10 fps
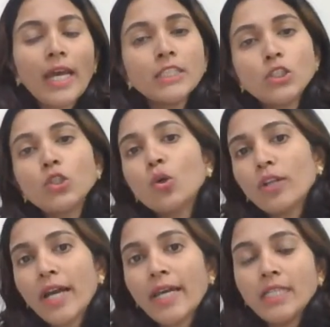and slow
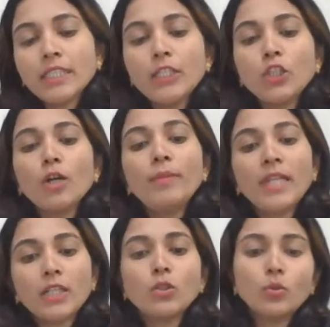rise in your
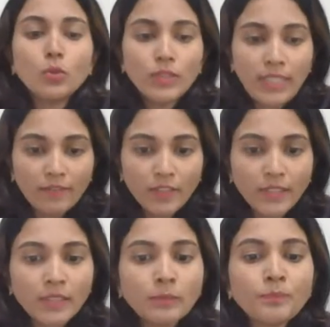blood glucose levels.